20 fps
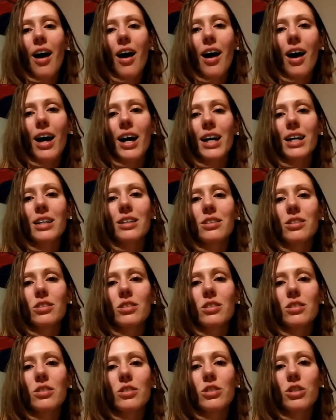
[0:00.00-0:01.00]

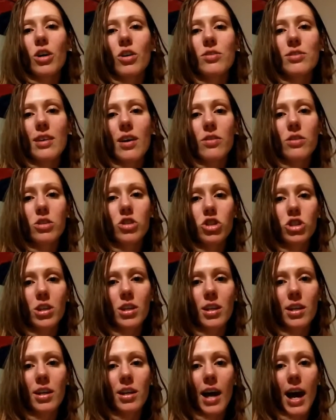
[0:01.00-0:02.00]
And it turns out that
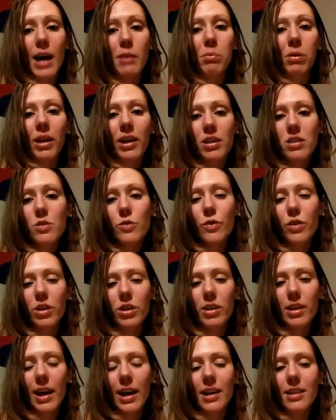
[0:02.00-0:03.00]
she had plans for
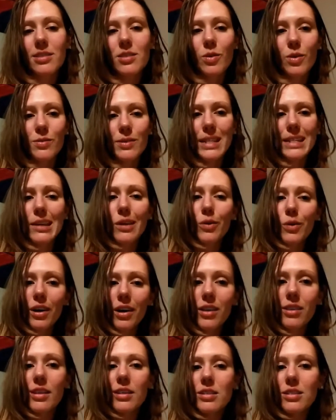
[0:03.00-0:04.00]
today. So I'm like,
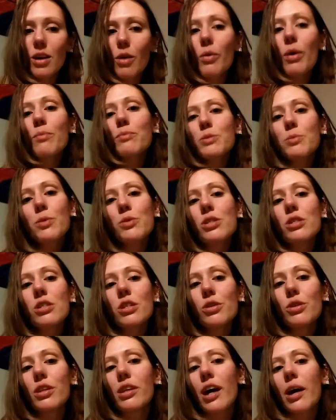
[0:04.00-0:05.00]
okay, that's not what I'm supposed to
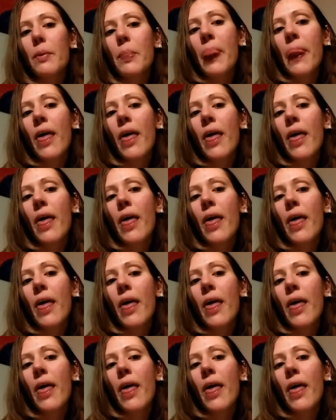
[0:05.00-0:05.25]
do today.